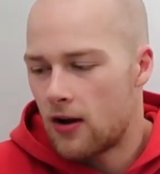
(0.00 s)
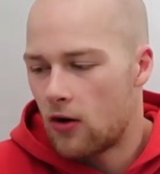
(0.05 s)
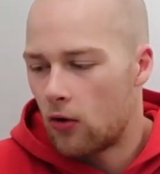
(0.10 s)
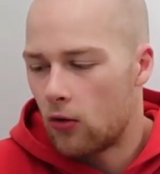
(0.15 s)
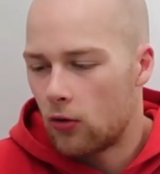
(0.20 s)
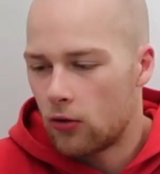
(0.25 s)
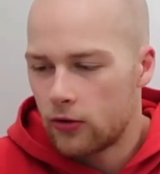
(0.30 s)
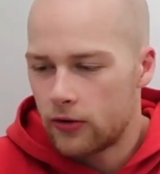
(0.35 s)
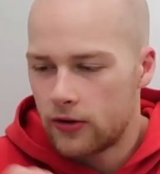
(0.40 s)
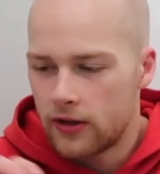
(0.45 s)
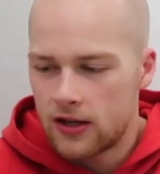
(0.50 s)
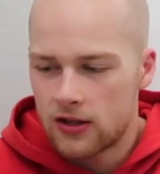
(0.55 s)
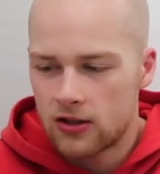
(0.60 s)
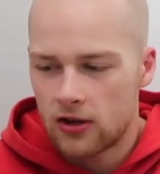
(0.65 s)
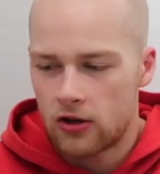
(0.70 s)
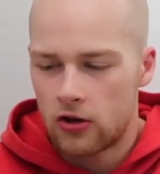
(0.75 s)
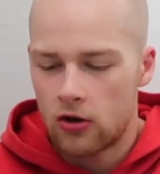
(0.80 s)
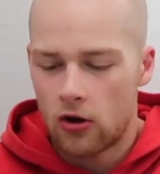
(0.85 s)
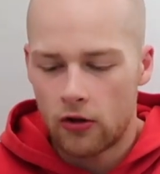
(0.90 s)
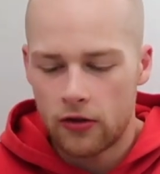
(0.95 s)
All these
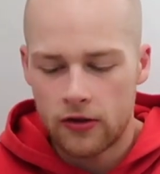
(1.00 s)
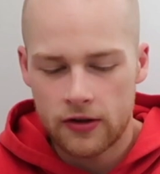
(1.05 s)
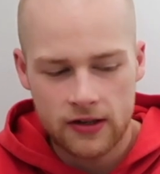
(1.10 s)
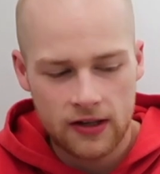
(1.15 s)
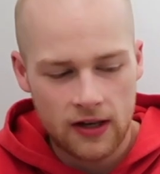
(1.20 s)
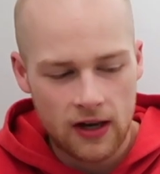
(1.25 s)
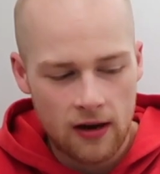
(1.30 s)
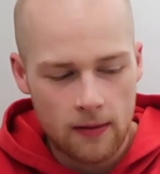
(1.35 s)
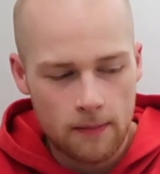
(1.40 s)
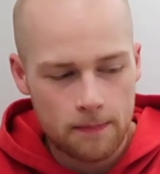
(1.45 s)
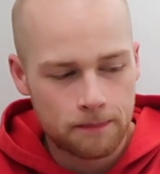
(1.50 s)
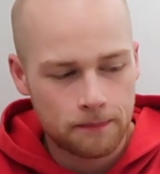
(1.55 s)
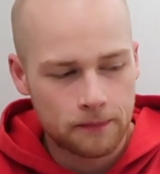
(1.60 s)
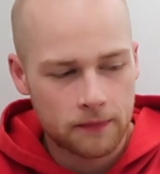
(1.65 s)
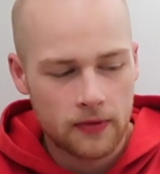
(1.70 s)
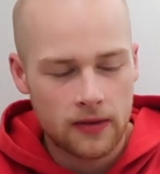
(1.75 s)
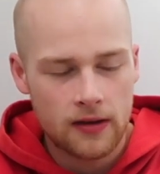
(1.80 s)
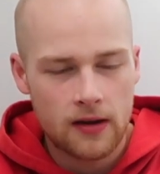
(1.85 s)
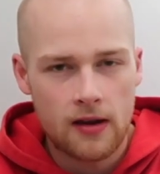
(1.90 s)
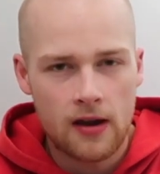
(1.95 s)
are not the same.
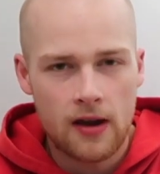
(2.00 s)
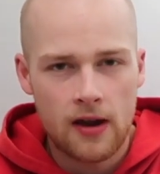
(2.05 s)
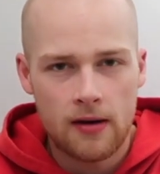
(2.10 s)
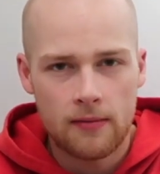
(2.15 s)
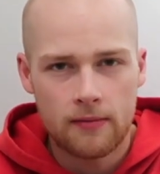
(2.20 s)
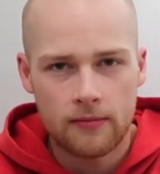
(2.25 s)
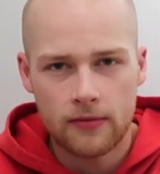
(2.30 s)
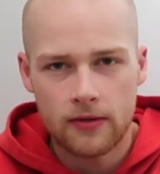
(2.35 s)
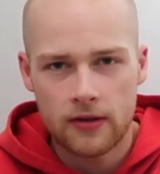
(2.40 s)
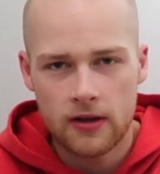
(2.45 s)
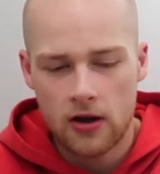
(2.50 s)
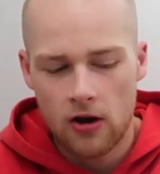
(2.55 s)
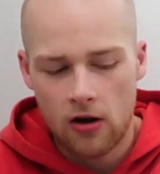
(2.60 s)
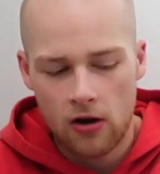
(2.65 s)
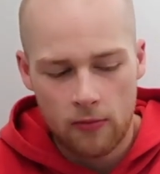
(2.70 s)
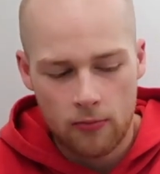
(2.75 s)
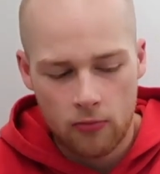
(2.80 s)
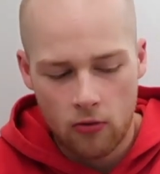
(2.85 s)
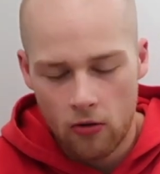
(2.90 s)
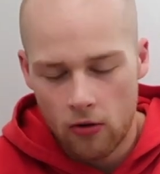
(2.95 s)
They
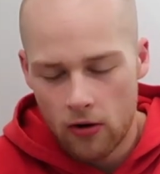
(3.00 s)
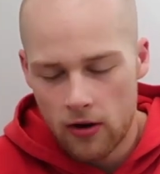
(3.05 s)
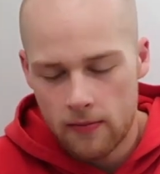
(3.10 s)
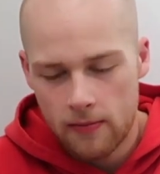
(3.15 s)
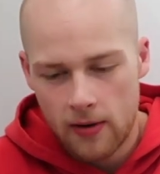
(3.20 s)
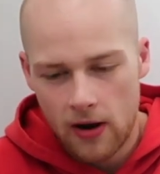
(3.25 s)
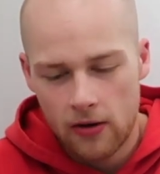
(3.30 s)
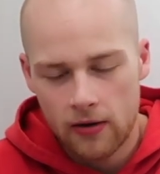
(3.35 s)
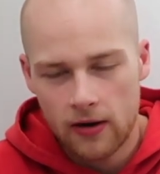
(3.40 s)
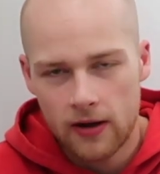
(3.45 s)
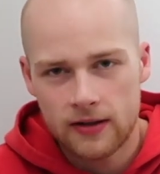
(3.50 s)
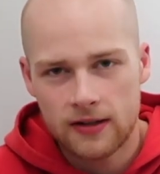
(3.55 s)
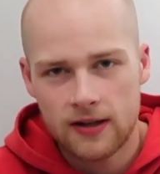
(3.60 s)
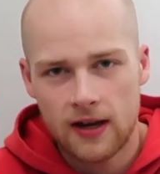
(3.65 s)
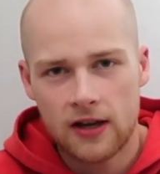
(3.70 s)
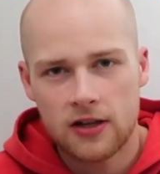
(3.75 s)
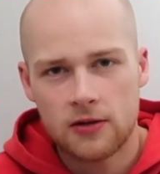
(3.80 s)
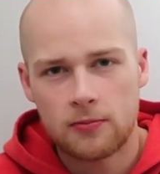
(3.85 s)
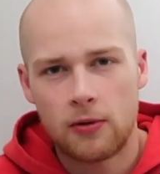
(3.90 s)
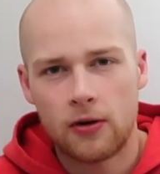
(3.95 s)
are protein powders,
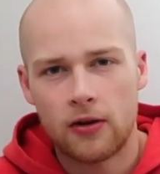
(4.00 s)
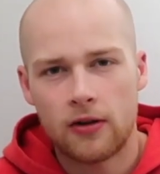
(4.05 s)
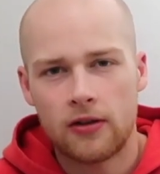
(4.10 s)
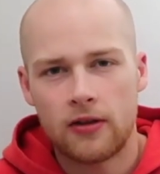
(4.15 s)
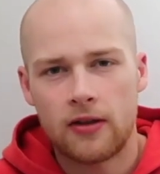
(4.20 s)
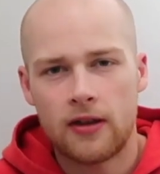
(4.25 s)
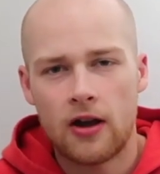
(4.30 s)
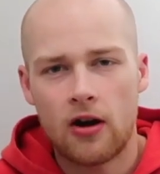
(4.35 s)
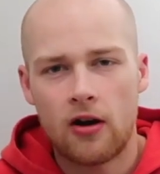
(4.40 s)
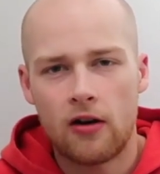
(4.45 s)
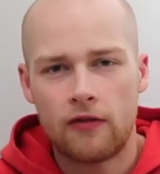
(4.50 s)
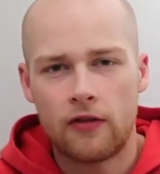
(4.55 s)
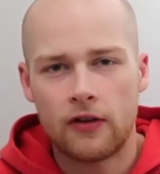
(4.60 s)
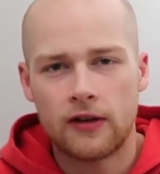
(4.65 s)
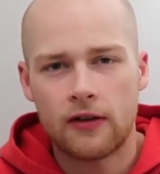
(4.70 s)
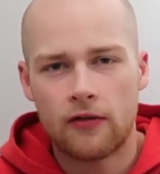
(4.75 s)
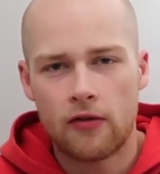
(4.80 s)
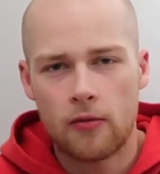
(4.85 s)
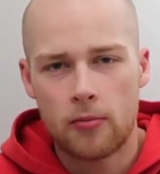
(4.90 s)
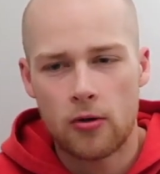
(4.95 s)
yes, but they are for
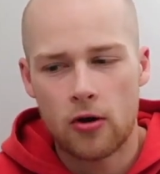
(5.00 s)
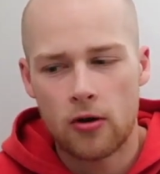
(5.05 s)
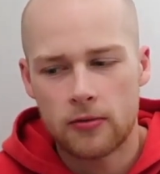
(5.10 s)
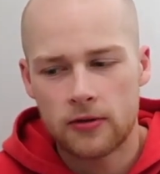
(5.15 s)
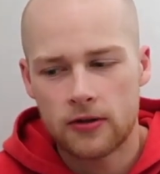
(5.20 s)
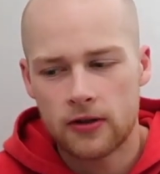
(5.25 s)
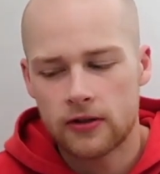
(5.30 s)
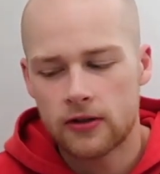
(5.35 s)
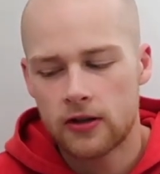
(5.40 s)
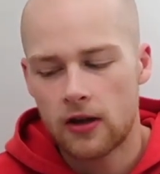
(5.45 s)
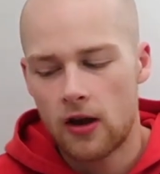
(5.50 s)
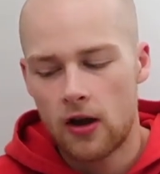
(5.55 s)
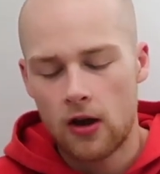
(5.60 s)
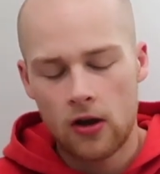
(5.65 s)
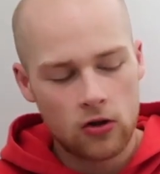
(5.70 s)
different purposes.